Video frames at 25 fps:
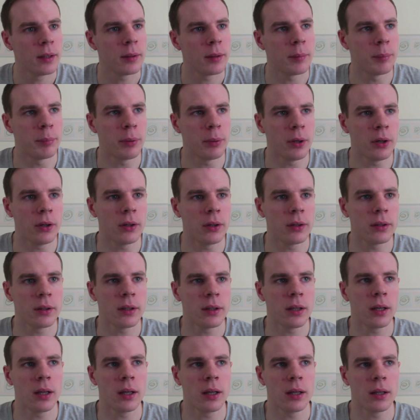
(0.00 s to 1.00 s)
but
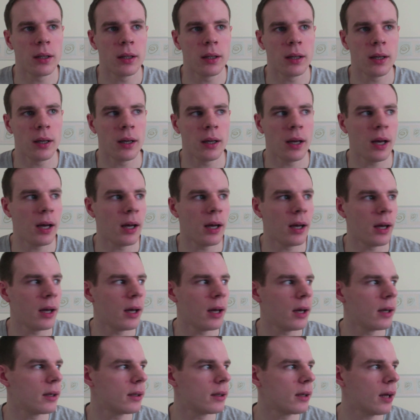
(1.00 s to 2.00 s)

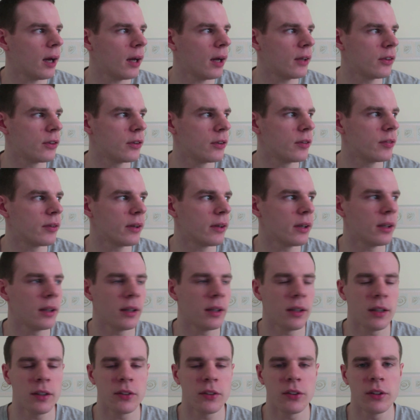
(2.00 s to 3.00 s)
I do feel
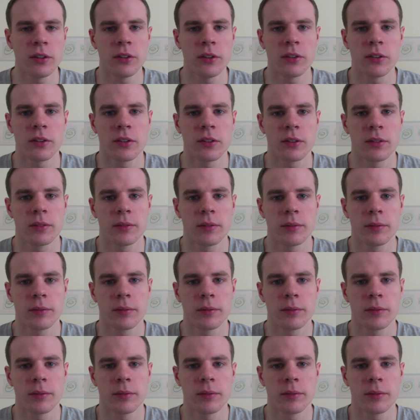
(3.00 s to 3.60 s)
that this is